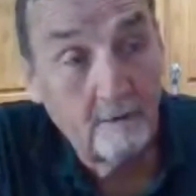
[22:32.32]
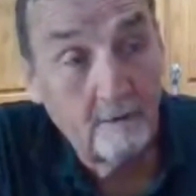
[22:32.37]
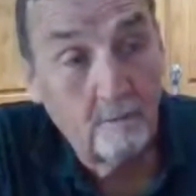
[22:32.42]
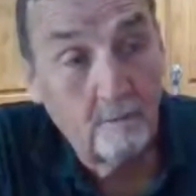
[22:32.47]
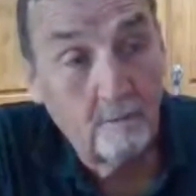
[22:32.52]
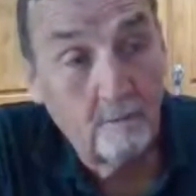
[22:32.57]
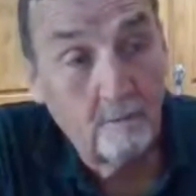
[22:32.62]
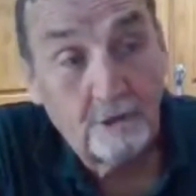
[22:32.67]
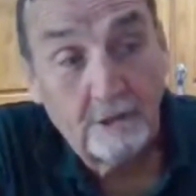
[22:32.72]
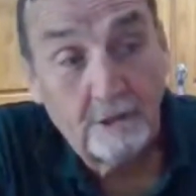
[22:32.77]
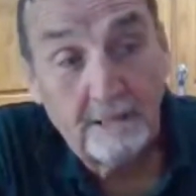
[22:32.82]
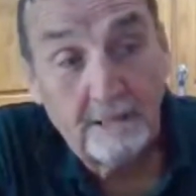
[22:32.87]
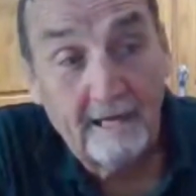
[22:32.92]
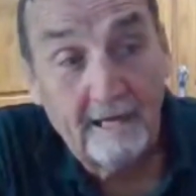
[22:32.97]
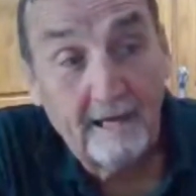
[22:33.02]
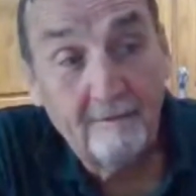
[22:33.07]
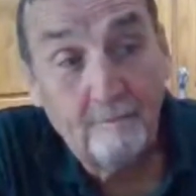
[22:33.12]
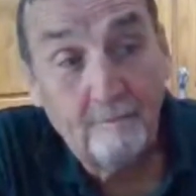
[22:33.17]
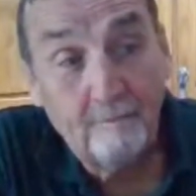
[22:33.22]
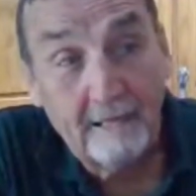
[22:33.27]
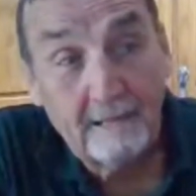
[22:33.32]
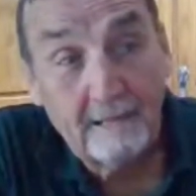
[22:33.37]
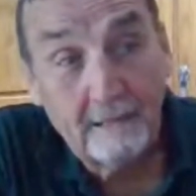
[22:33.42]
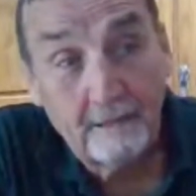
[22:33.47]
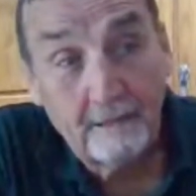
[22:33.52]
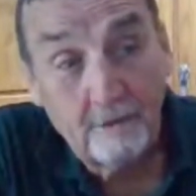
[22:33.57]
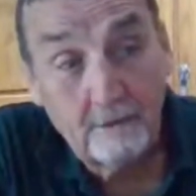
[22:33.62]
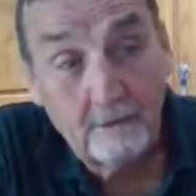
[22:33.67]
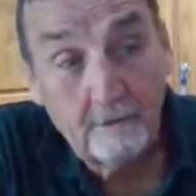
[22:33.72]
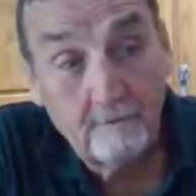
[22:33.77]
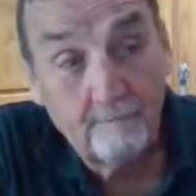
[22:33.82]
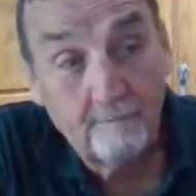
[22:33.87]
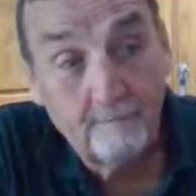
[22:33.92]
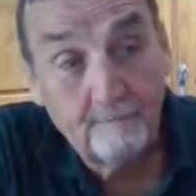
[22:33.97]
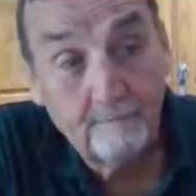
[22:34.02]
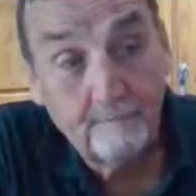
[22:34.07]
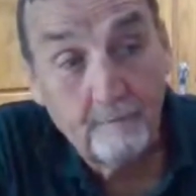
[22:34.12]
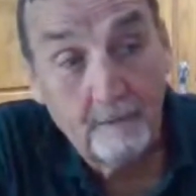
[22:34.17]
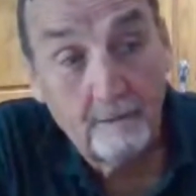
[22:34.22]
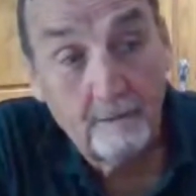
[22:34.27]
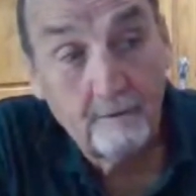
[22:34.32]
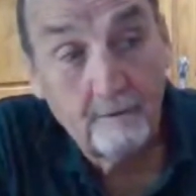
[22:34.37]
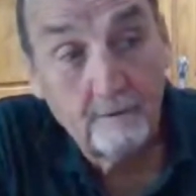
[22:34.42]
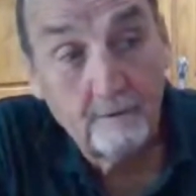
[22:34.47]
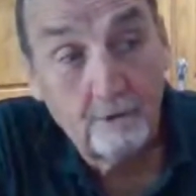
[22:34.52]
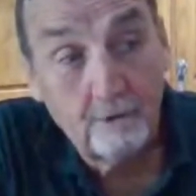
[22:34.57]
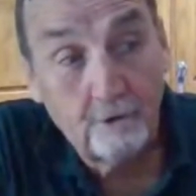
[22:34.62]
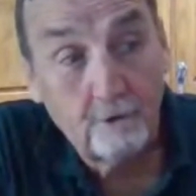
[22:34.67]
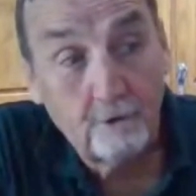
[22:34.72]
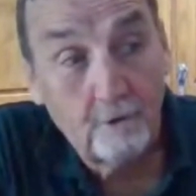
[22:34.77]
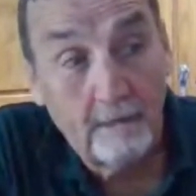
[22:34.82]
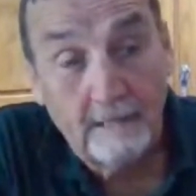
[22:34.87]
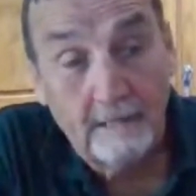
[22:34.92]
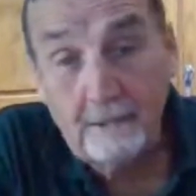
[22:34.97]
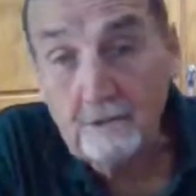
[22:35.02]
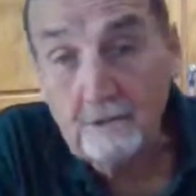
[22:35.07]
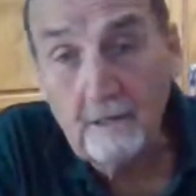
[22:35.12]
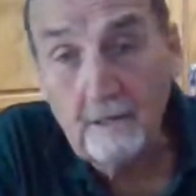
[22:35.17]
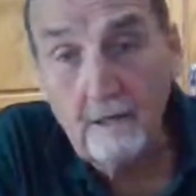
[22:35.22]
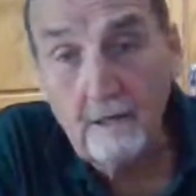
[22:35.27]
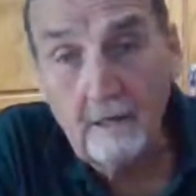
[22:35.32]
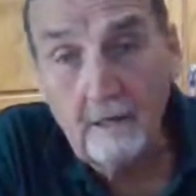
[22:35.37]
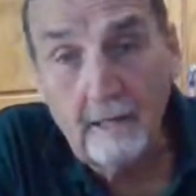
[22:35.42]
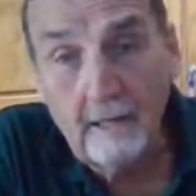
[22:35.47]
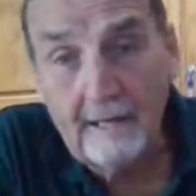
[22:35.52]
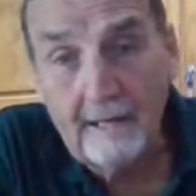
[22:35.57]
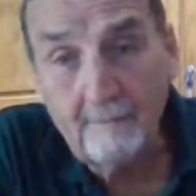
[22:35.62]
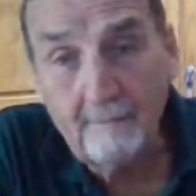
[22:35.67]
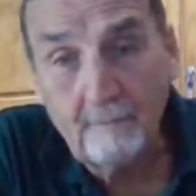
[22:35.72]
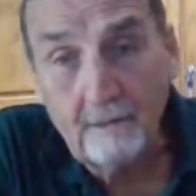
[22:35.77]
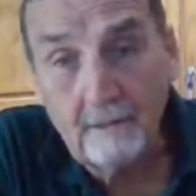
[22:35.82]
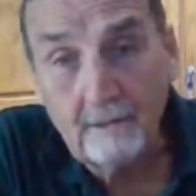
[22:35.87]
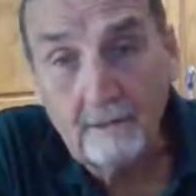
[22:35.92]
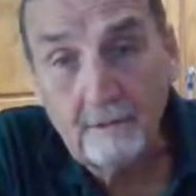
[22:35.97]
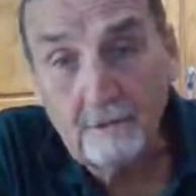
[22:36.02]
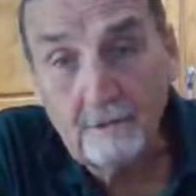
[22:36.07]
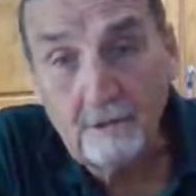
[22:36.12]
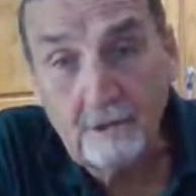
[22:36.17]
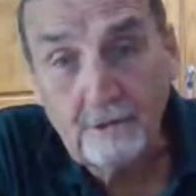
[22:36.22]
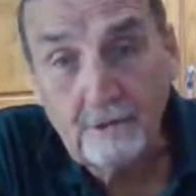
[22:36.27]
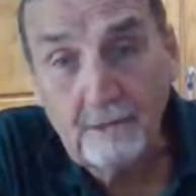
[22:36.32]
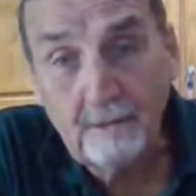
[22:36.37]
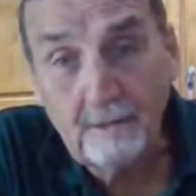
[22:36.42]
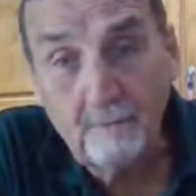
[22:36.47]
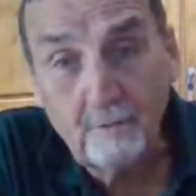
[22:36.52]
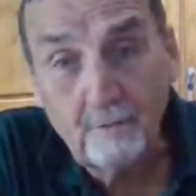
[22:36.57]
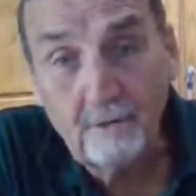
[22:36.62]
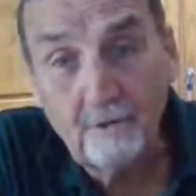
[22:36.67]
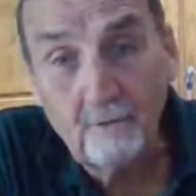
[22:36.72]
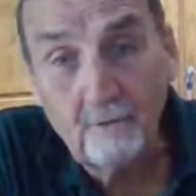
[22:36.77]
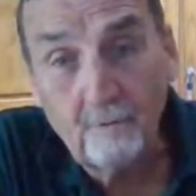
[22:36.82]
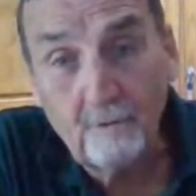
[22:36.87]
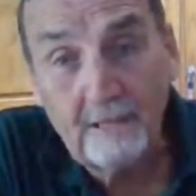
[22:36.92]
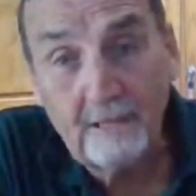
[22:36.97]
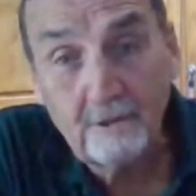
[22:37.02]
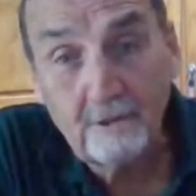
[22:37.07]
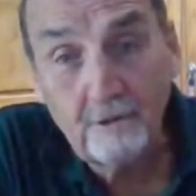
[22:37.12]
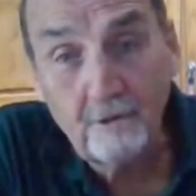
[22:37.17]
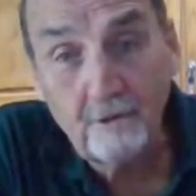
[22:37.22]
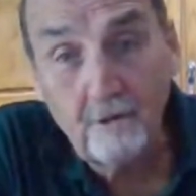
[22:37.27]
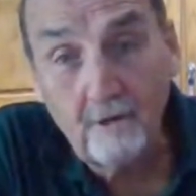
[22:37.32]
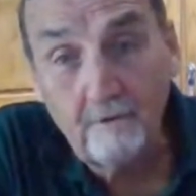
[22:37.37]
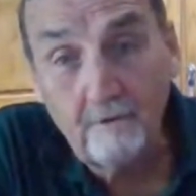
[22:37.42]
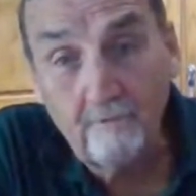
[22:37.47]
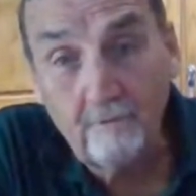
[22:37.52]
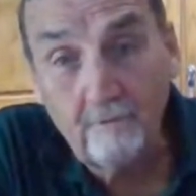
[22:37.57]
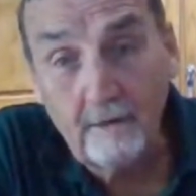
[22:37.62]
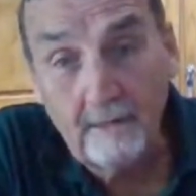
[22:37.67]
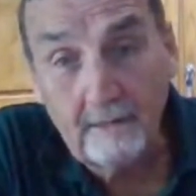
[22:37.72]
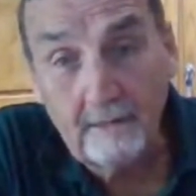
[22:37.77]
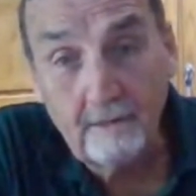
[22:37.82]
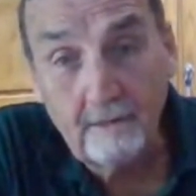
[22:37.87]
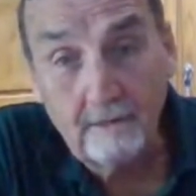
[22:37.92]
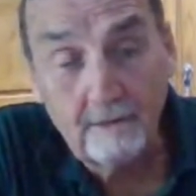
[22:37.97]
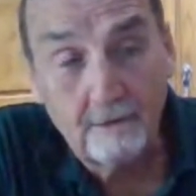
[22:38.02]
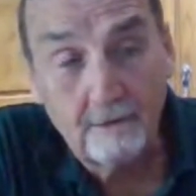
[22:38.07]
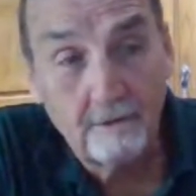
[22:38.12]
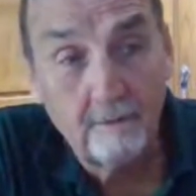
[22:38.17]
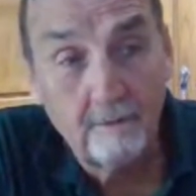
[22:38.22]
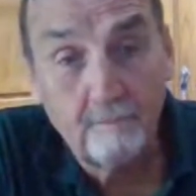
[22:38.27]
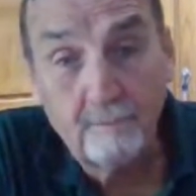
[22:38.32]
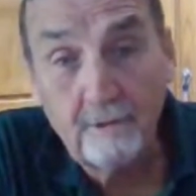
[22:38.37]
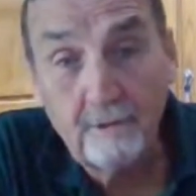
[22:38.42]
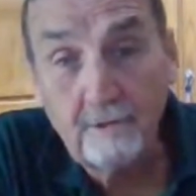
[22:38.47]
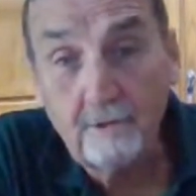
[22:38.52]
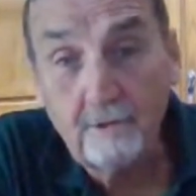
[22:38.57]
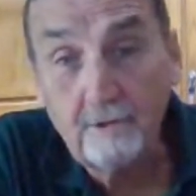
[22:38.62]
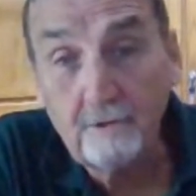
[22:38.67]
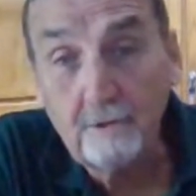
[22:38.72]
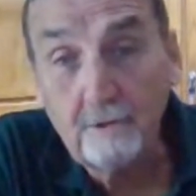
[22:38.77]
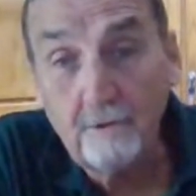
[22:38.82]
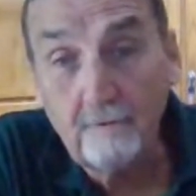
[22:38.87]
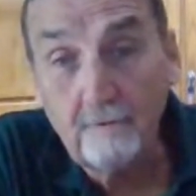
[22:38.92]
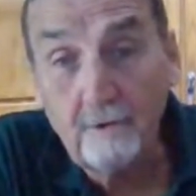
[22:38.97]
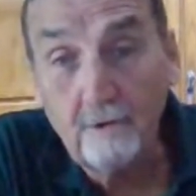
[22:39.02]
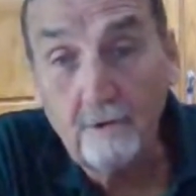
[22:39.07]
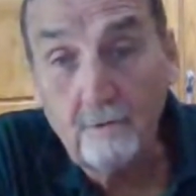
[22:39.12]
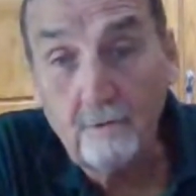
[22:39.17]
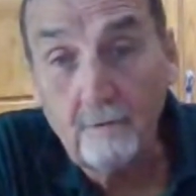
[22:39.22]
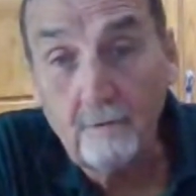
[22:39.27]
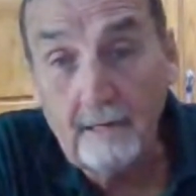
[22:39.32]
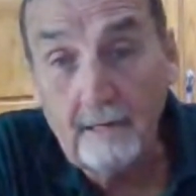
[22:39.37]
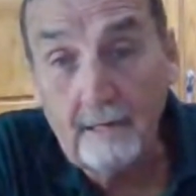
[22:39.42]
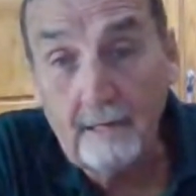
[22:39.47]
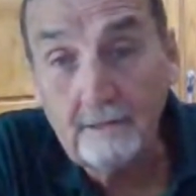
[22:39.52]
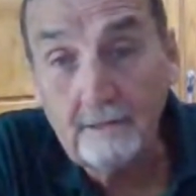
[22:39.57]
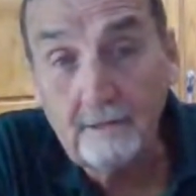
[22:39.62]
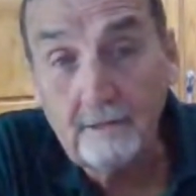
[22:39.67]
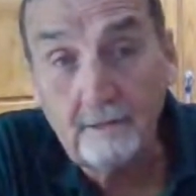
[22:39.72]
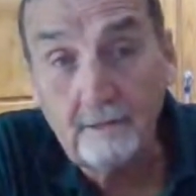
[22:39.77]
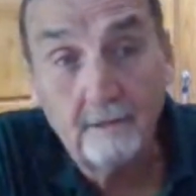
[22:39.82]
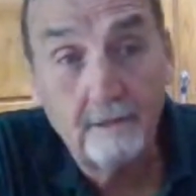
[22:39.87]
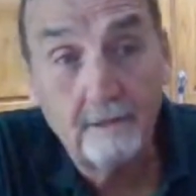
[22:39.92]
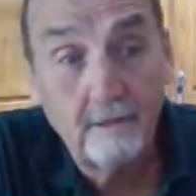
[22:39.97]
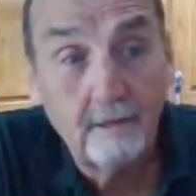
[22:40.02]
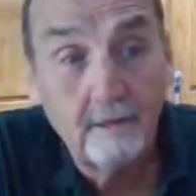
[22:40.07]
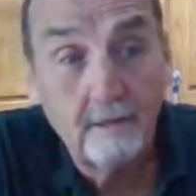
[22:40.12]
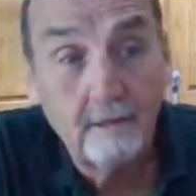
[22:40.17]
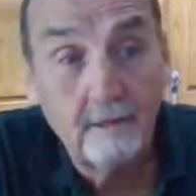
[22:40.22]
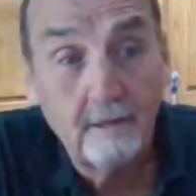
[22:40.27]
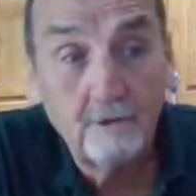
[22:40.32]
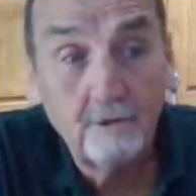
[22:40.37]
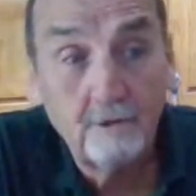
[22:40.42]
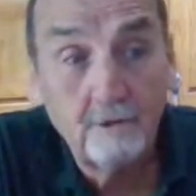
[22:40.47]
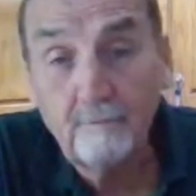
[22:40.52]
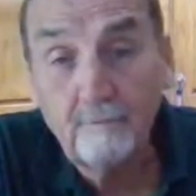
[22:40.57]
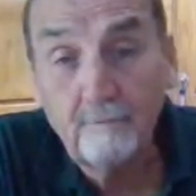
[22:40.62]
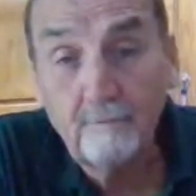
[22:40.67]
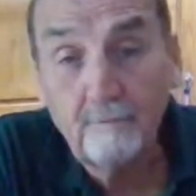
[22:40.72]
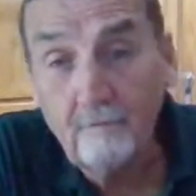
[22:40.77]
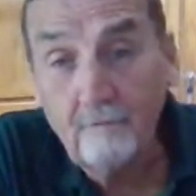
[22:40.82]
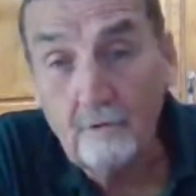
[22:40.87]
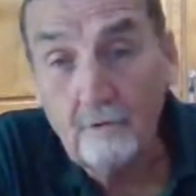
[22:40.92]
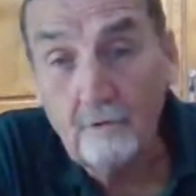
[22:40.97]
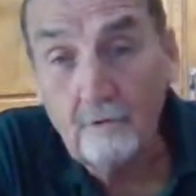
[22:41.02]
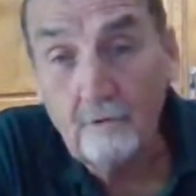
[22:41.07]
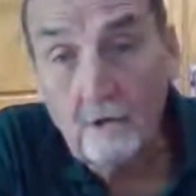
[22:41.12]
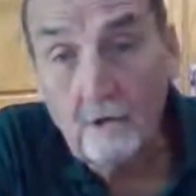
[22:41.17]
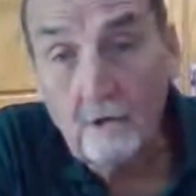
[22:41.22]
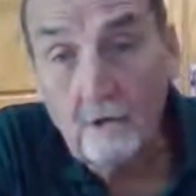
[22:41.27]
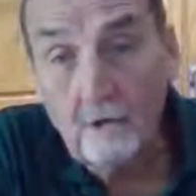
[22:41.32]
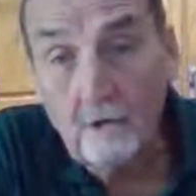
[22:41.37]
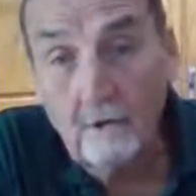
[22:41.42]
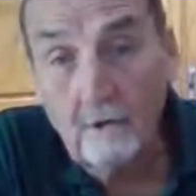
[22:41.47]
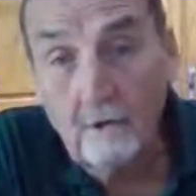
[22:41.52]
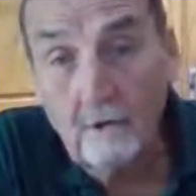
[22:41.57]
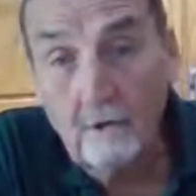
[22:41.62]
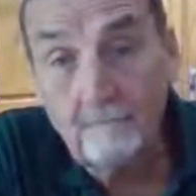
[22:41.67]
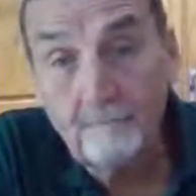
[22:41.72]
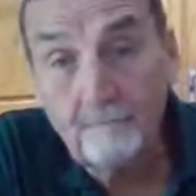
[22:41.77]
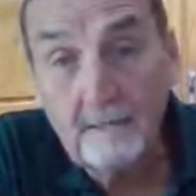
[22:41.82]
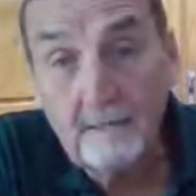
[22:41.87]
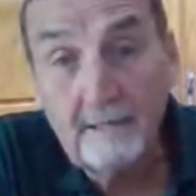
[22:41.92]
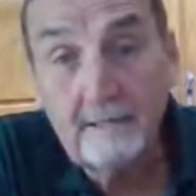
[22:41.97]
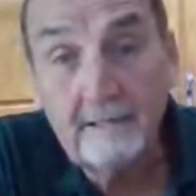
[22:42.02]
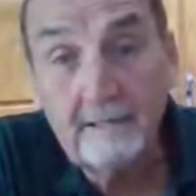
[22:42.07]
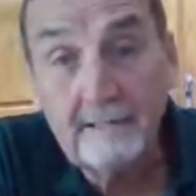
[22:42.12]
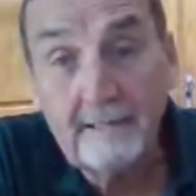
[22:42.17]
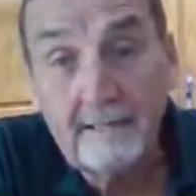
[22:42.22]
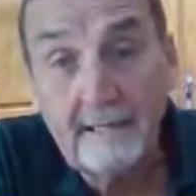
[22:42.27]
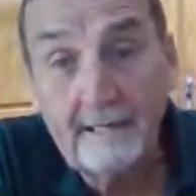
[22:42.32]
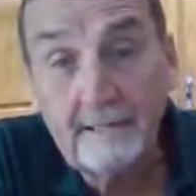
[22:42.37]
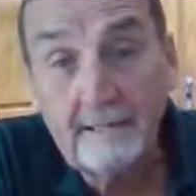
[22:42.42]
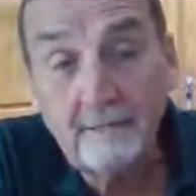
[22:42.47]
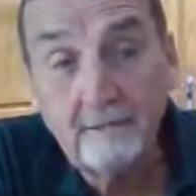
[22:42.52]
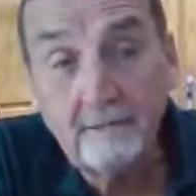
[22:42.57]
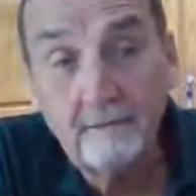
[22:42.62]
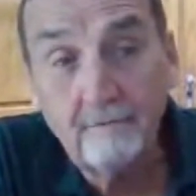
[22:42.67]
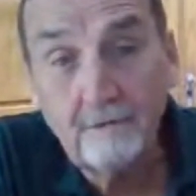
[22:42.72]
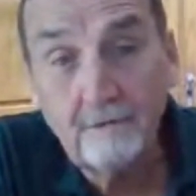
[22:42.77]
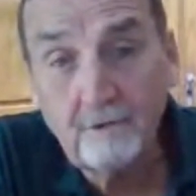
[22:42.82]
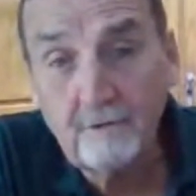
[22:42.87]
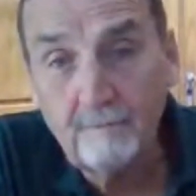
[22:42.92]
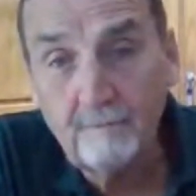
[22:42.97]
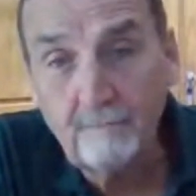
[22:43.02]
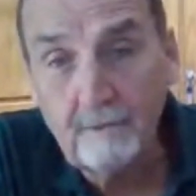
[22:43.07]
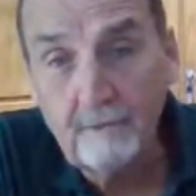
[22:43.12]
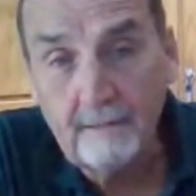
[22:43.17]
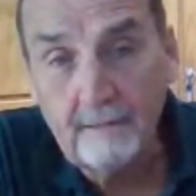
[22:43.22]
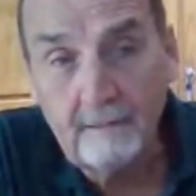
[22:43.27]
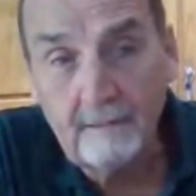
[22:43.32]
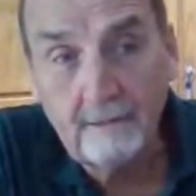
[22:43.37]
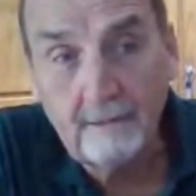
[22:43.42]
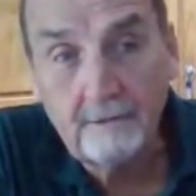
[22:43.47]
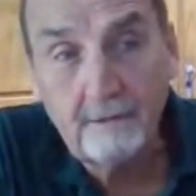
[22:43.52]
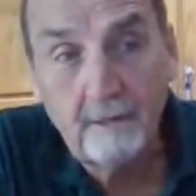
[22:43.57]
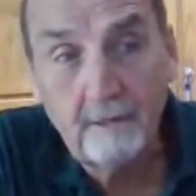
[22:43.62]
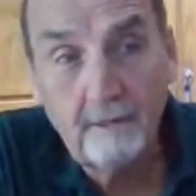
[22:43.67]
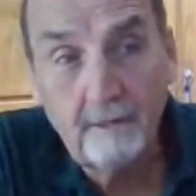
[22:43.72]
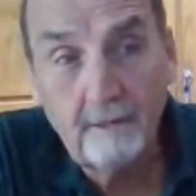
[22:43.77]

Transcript: when she gave me this, this strange alignment. She said, "When the red star of Regulus appears on the horizon just before dawn, in the gaze of the Sphinx,